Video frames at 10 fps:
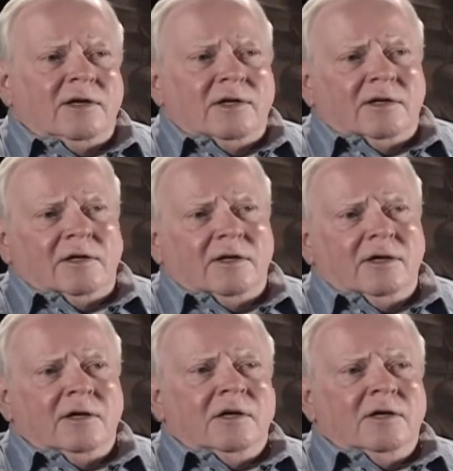and
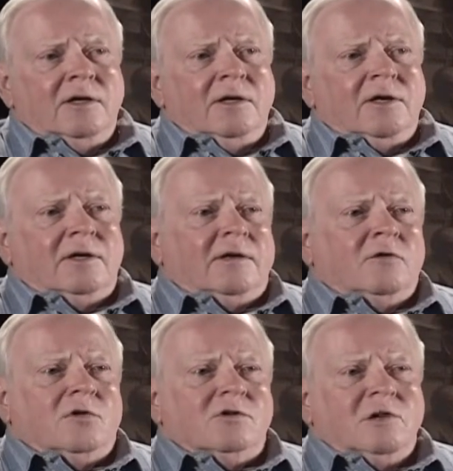uh, of
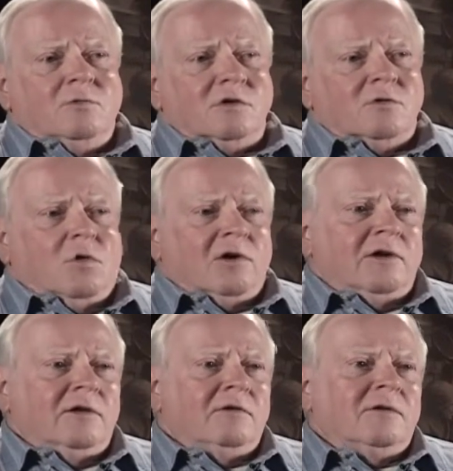course she was
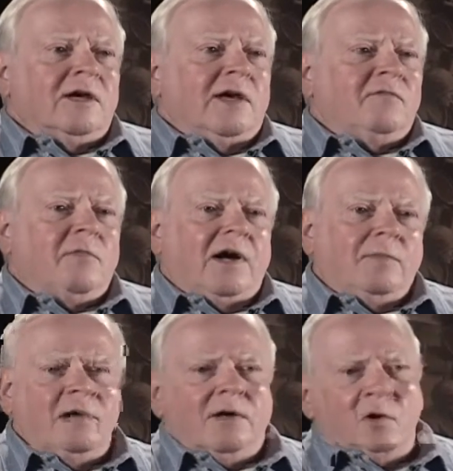wanting to have
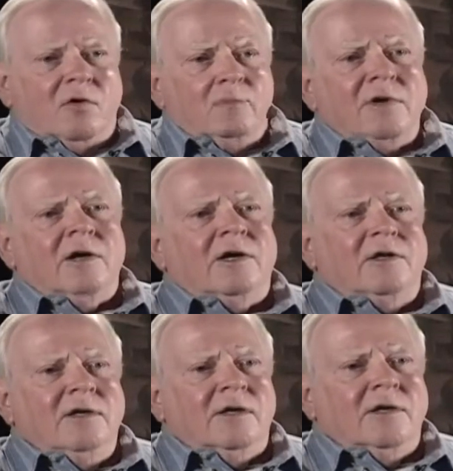Bob come home again.